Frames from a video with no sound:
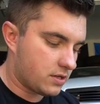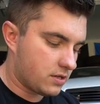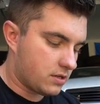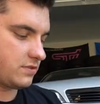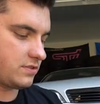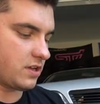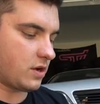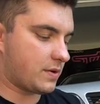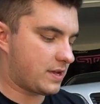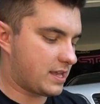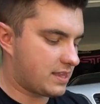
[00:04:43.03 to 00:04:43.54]

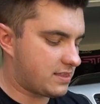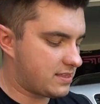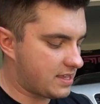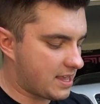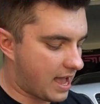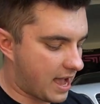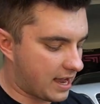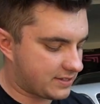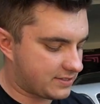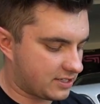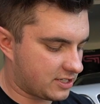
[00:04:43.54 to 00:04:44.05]
So in the
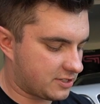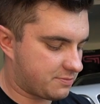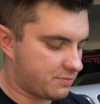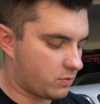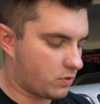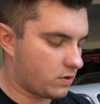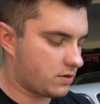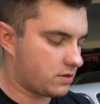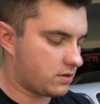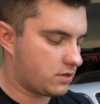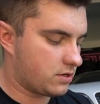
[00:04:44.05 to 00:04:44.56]
access
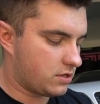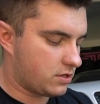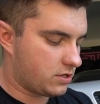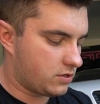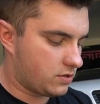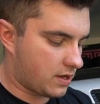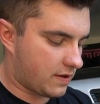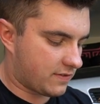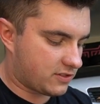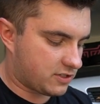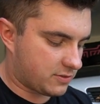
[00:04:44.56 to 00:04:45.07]
port,
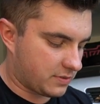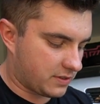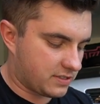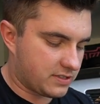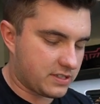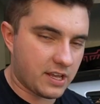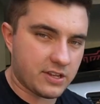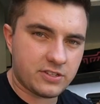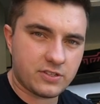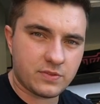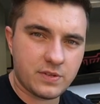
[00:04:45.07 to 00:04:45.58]
you have some
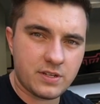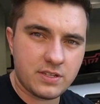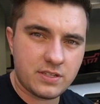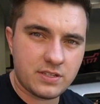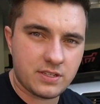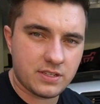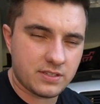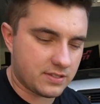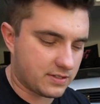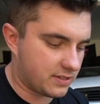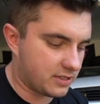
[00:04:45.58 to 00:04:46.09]
accessories.
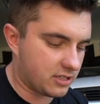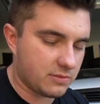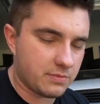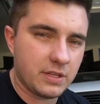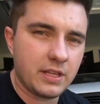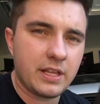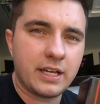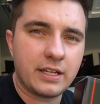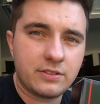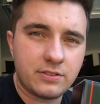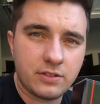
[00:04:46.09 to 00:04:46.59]
This is gonna
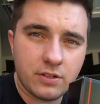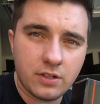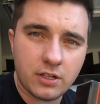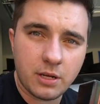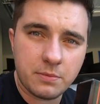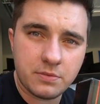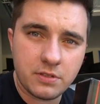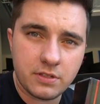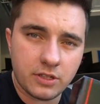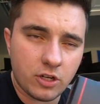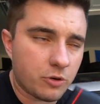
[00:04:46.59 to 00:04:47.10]
be like to hook
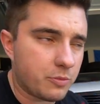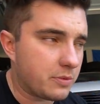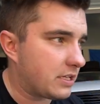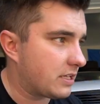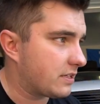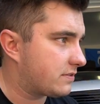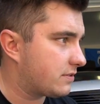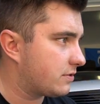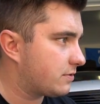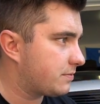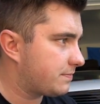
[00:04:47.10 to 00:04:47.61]
up to the
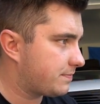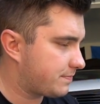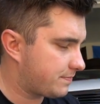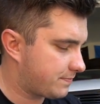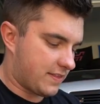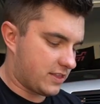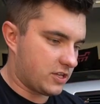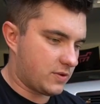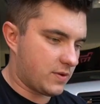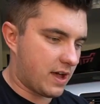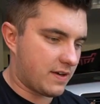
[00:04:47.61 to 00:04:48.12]
OBD2.
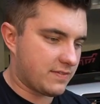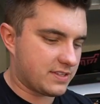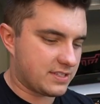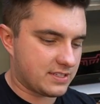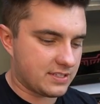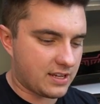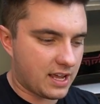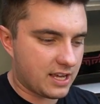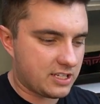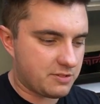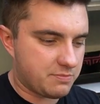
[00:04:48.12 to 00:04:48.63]
And then you have this
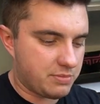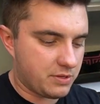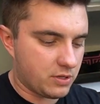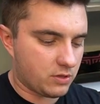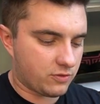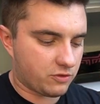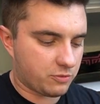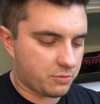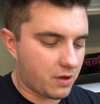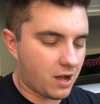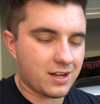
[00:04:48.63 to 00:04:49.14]
nice,
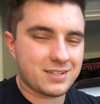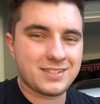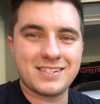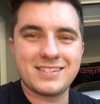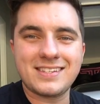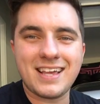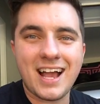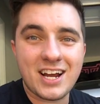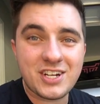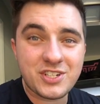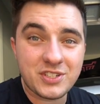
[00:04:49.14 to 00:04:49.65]
beautiful box. This
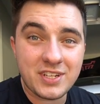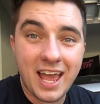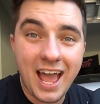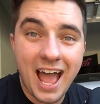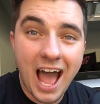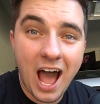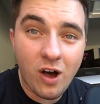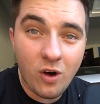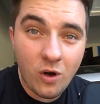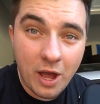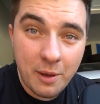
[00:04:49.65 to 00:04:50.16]
is actually
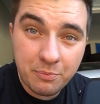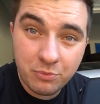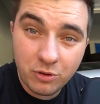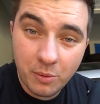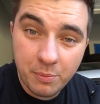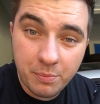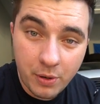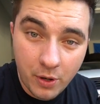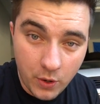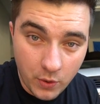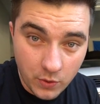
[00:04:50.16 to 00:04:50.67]
how I
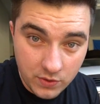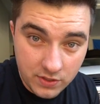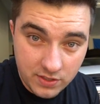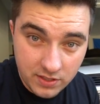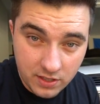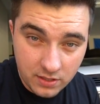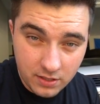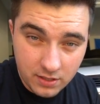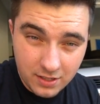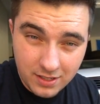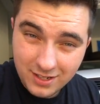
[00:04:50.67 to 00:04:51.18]

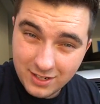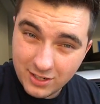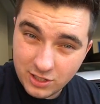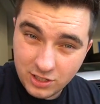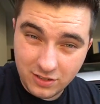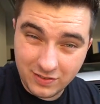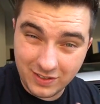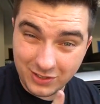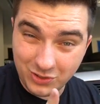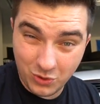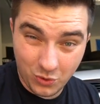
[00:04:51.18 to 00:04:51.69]
proposed
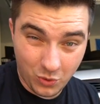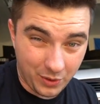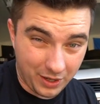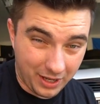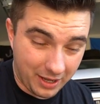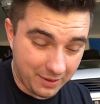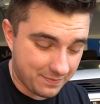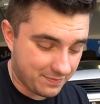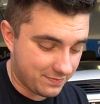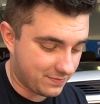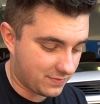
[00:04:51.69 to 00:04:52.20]
to
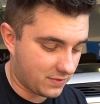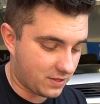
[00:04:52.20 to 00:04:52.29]
Victoria.